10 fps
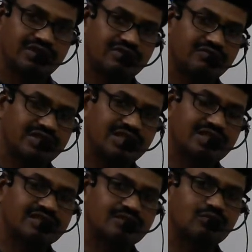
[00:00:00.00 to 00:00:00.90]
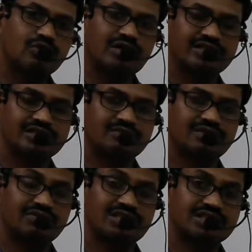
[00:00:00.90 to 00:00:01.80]
we need some more concept
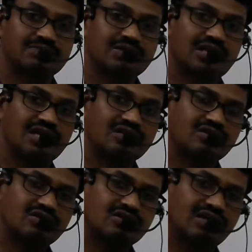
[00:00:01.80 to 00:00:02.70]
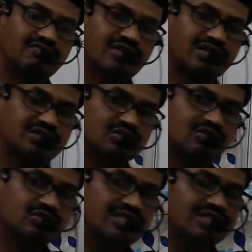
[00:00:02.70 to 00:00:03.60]
with respect to electron configuration
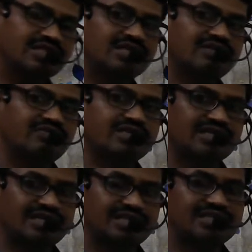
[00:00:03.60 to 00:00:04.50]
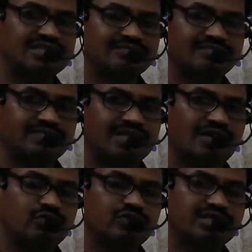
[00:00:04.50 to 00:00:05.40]
only. We can write
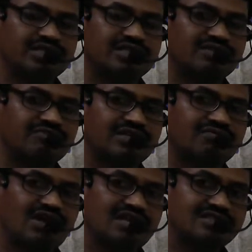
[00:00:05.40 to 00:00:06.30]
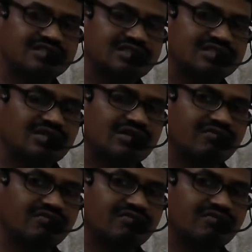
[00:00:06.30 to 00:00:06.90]
how we can get different valencies or